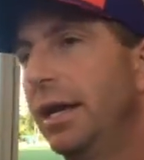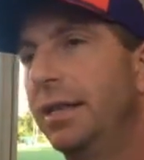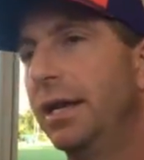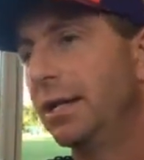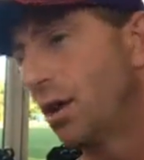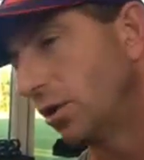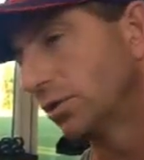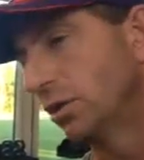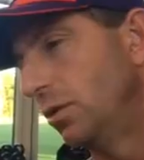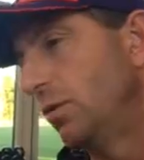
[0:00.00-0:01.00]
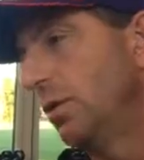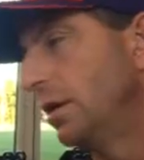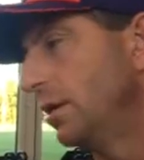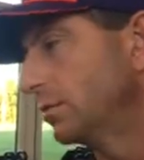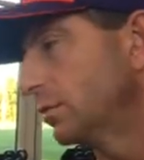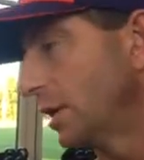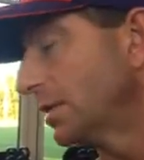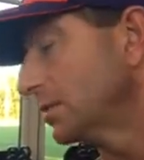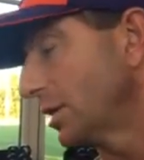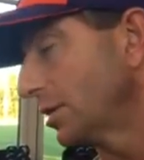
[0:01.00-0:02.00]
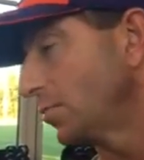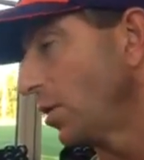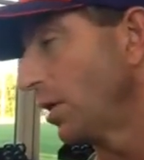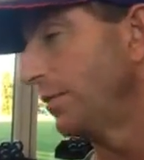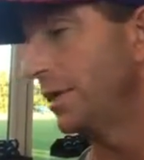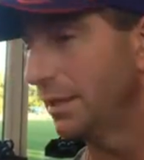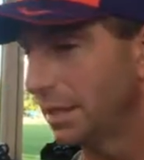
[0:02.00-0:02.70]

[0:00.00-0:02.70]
and then it also so that's part of it,